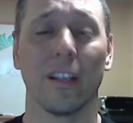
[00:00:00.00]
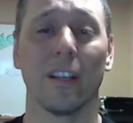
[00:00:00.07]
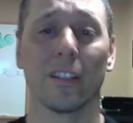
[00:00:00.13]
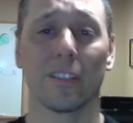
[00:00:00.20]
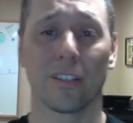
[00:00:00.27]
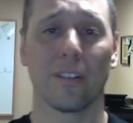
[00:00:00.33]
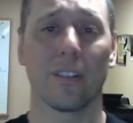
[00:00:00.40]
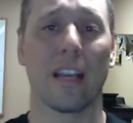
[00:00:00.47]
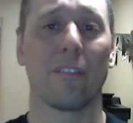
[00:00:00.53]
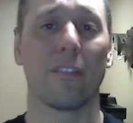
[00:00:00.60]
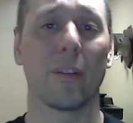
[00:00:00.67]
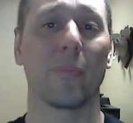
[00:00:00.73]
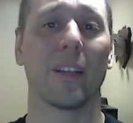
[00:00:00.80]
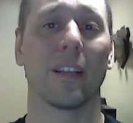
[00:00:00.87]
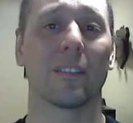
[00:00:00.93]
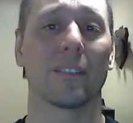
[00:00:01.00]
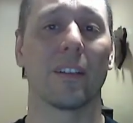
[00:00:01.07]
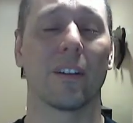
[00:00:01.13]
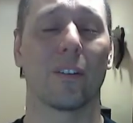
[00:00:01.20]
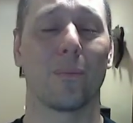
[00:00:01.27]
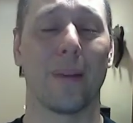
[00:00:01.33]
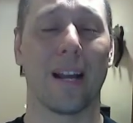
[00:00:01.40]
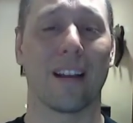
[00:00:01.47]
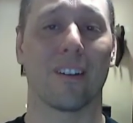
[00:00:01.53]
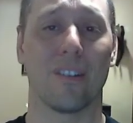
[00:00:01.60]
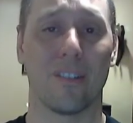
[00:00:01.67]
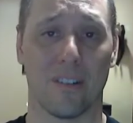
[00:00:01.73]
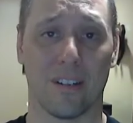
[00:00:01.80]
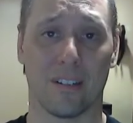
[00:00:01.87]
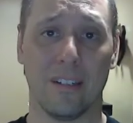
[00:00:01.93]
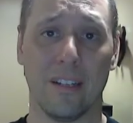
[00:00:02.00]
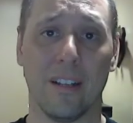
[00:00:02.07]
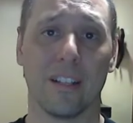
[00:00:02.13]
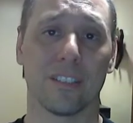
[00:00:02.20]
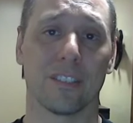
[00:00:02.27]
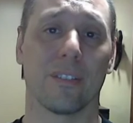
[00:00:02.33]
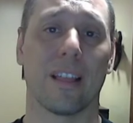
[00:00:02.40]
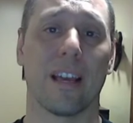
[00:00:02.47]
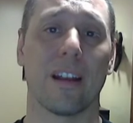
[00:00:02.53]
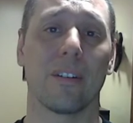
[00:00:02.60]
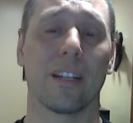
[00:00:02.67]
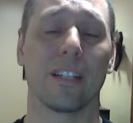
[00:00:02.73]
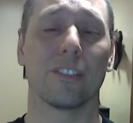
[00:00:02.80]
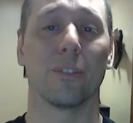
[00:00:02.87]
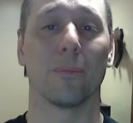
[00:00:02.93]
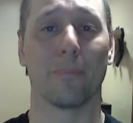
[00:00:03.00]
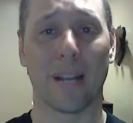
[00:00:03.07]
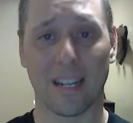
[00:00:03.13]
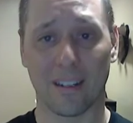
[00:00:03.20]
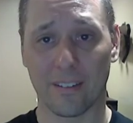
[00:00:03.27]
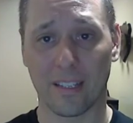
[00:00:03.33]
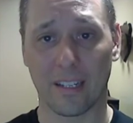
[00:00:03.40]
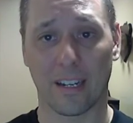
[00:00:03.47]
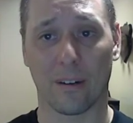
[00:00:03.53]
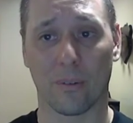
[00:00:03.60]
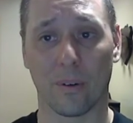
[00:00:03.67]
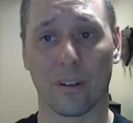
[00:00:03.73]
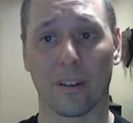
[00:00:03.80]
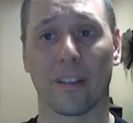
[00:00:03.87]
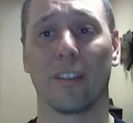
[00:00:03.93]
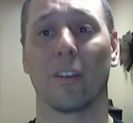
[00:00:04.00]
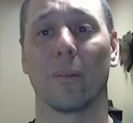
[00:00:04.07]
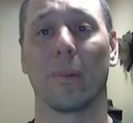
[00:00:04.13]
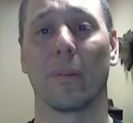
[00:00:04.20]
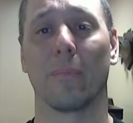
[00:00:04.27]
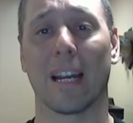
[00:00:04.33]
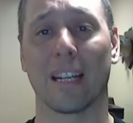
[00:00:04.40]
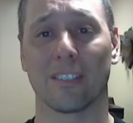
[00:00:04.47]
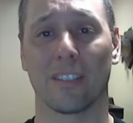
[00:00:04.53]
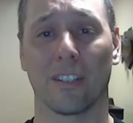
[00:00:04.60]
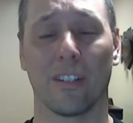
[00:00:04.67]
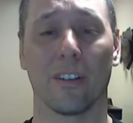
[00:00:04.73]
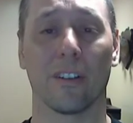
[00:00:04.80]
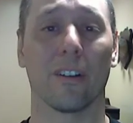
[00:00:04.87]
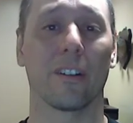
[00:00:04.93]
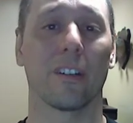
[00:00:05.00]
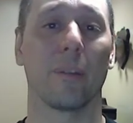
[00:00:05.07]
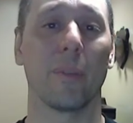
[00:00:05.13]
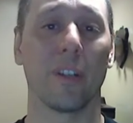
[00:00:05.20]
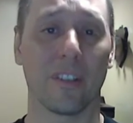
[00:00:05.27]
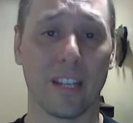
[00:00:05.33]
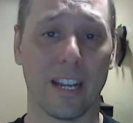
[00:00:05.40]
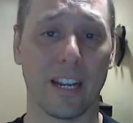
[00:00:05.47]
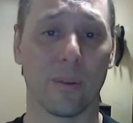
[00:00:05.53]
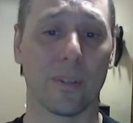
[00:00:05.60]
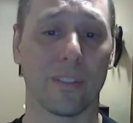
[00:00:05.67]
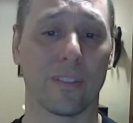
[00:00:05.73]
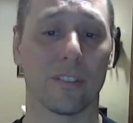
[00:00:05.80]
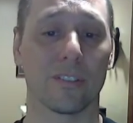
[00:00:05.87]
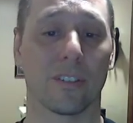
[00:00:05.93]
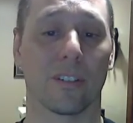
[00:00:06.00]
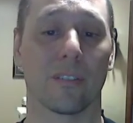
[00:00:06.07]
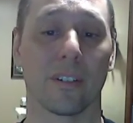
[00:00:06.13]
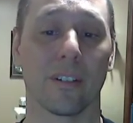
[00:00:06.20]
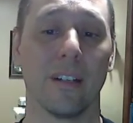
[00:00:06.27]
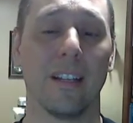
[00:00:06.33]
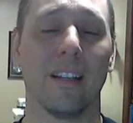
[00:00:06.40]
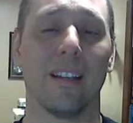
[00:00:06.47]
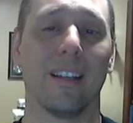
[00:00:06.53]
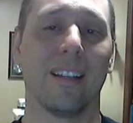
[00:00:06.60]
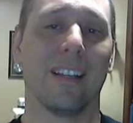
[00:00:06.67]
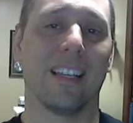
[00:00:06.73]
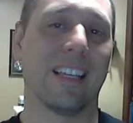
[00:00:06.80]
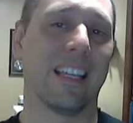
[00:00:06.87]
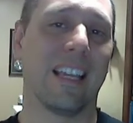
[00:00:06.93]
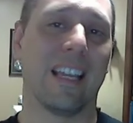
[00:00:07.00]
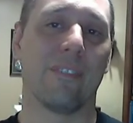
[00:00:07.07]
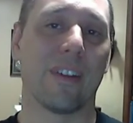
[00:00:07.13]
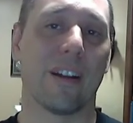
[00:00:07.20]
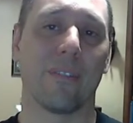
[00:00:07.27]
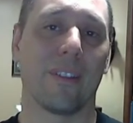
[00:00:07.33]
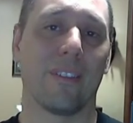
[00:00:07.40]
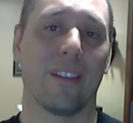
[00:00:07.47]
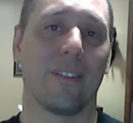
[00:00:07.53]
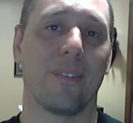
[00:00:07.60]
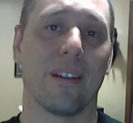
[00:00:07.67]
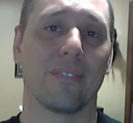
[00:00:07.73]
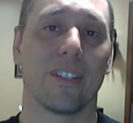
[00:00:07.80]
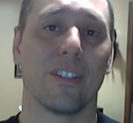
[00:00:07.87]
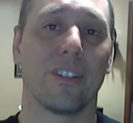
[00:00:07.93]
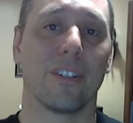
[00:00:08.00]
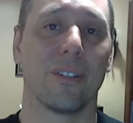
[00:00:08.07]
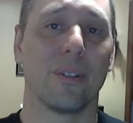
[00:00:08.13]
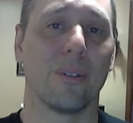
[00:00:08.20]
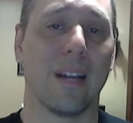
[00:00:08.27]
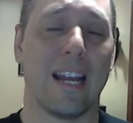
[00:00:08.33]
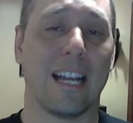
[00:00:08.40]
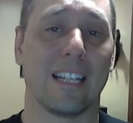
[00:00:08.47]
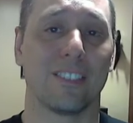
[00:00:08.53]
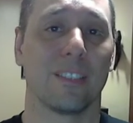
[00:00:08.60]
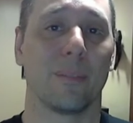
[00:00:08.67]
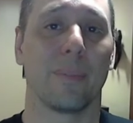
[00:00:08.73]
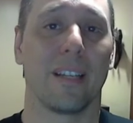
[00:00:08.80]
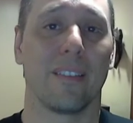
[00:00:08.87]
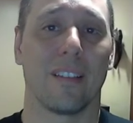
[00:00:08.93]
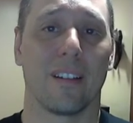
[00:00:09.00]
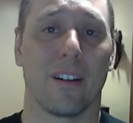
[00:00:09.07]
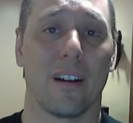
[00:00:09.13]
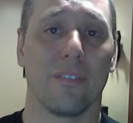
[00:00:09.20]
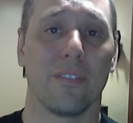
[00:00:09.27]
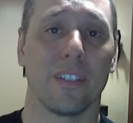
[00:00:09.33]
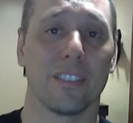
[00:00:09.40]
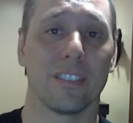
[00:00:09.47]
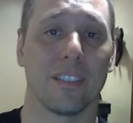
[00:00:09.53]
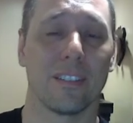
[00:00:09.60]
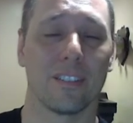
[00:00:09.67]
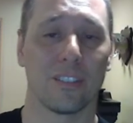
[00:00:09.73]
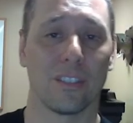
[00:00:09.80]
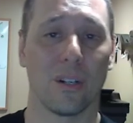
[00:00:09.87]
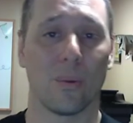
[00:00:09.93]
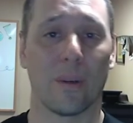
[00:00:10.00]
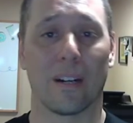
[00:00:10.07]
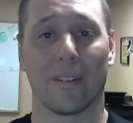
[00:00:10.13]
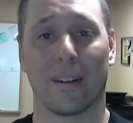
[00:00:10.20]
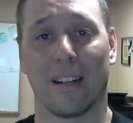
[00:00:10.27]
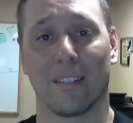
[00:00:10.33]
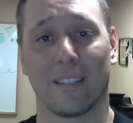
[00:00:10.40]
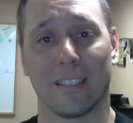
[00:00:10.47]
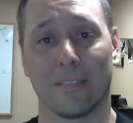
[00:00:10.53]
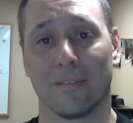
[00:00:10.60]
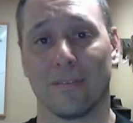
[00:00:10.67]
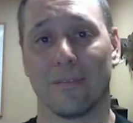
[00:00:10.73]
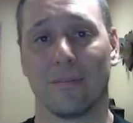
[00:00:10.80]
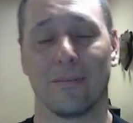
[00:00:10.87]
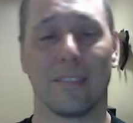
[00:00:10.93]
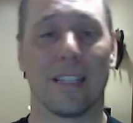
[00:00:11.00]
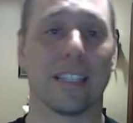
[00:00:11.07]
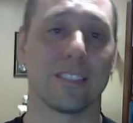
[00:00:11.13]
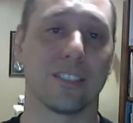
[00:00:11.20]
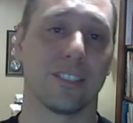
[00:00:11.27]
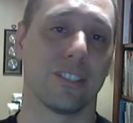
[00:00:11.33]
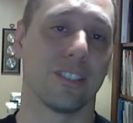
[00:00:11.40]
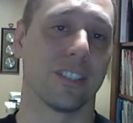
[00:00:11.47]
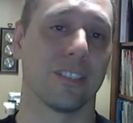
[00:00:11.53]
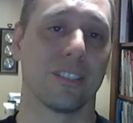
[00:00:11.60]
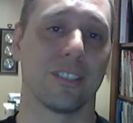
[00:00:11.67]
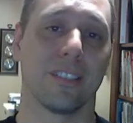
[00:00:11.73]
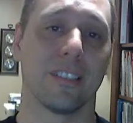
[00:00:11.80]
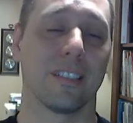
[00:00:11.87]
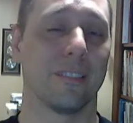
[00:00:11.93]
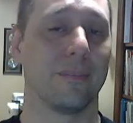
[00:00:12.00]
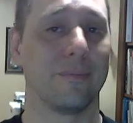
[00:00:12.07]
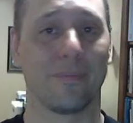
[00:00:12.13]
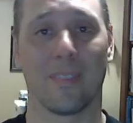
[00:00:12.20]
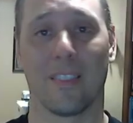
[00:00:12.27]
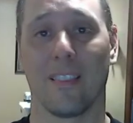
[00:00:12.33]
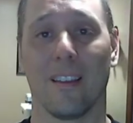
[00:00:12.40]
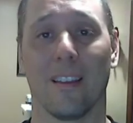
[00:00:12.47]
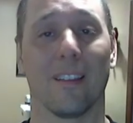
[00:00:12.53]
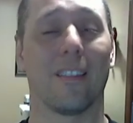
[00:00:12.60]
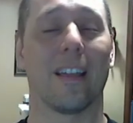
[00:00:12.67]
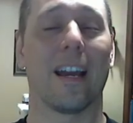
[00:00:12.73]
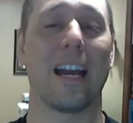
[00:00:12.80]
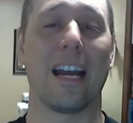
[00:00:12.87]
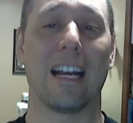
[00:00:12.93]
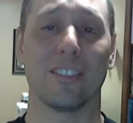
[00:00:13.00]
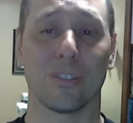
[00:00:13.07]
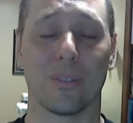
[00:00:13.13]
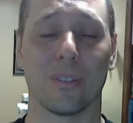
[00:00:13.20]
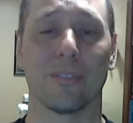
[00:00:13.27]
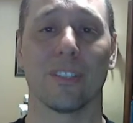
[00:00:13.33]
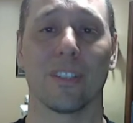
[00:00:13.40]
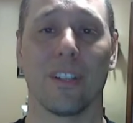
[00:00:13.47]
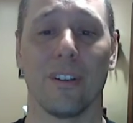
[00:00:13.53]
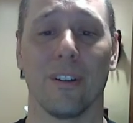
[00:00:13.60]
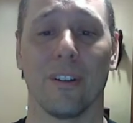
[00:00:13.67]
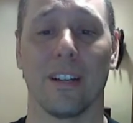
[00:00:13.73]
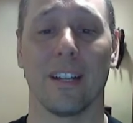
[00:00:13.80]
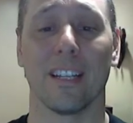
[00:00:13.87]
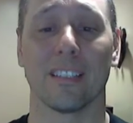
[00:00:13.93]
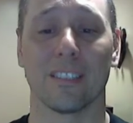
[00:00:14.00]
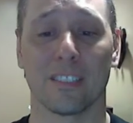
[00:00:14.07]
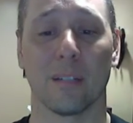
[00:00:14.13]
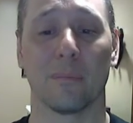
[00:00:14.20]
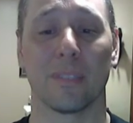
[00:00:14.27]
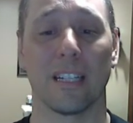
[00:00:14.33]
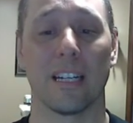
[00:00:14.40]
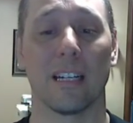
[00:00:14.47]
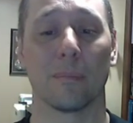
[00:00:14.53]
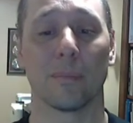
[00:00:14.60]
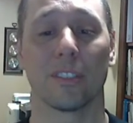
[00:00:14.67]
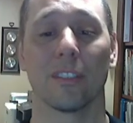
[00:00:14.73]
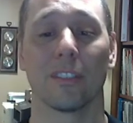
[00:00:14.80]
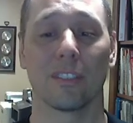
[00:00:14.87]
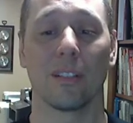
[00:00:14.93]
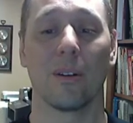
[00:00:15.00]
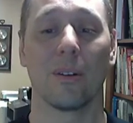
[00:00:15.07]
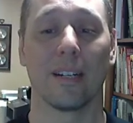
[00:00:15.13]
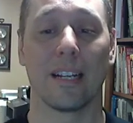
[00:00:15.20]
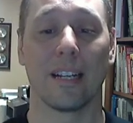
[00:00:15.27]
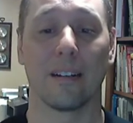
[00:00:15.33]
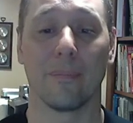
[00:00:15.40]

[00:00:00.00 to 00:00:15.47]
turn that VPN tunnel back on. So that'll get you back on the network. You'll be back secure, communicating with your server. If everything you have to do has to be in the office and there's no way around it, that's just the hassle of security can sometimes slow it down.